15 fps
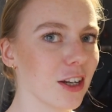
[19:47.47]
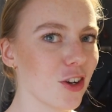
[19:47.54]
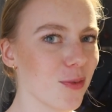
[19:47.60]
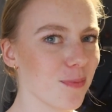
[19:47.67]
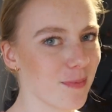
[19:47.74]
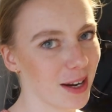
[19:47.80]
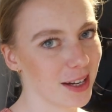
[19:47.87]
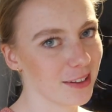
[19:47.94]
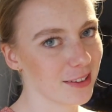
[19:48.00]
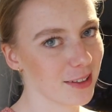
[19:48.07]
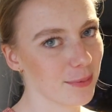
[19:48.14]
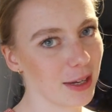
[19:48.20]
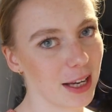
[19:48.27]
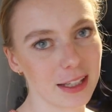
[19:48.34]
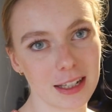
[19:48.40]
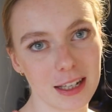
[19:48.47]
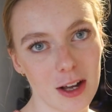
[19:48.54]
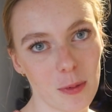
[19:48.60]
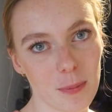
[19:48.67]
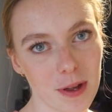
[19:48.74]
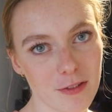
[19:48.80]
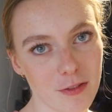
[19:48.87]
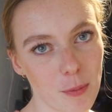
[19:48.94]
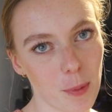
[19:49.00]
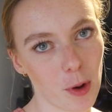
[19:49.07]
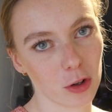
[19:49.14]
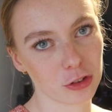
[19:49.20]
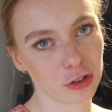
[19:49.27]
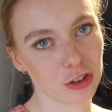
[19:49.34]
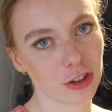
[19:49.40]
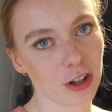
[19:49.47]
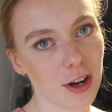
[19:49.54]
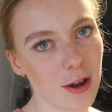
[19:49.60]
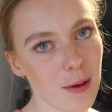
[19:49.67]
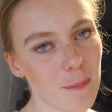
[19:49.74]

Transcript: Which might seem like a little bit of a bodge,